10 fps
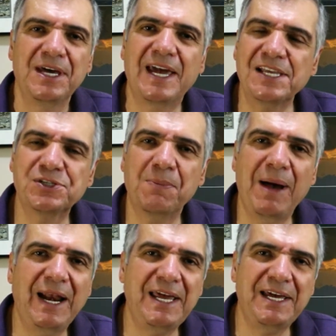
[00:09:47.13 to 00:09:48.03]
get some
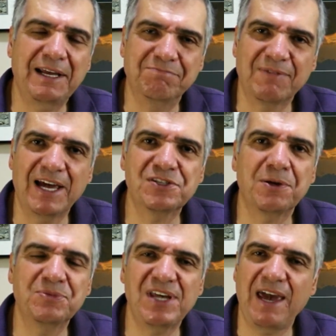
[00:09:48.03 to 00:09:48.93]
money and get
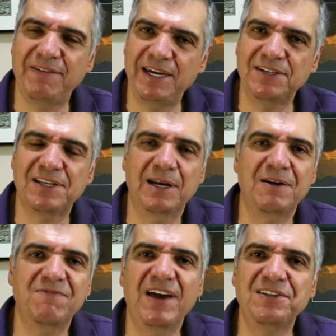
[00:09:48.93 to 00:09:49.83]
some savings and
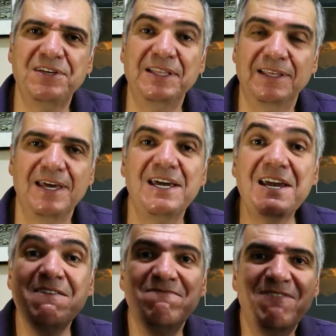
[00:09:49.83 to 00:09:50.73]
invest
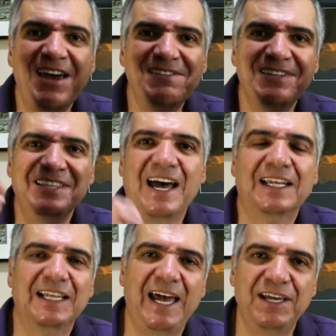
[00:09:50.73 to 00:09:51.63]
in
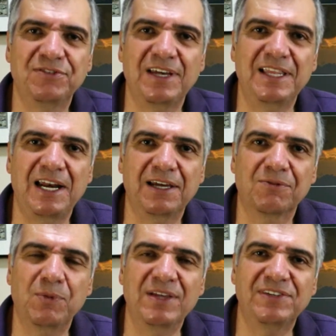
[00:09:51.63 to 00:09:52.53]
that lens, and then
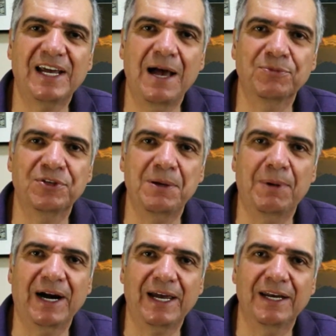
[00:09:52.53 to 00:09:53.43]
once it comes on the
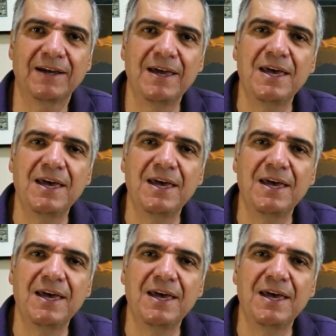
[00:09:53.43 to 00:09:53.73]
market.